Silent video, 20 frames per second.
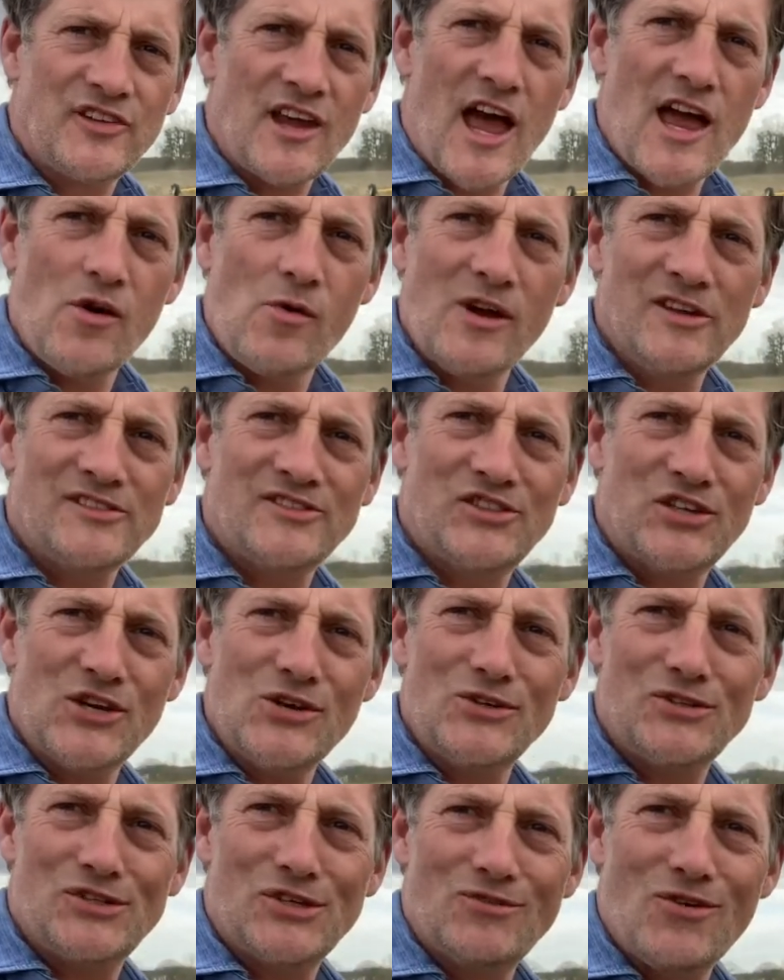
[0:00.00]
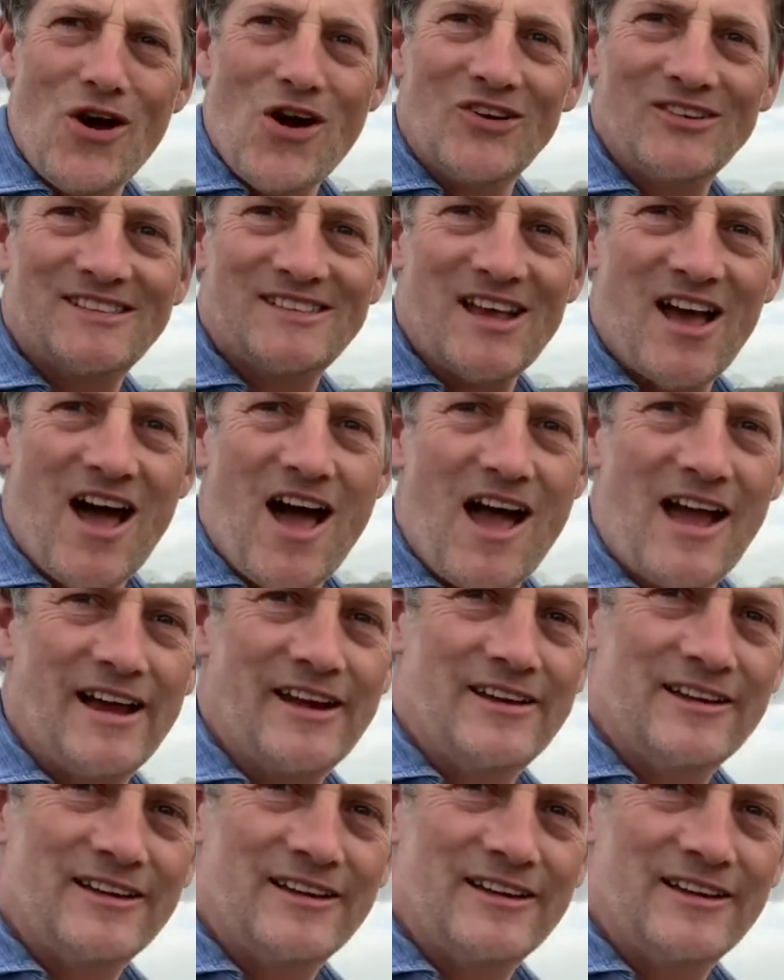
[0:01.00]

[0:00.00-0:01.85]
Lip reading: I always choose the wrong side.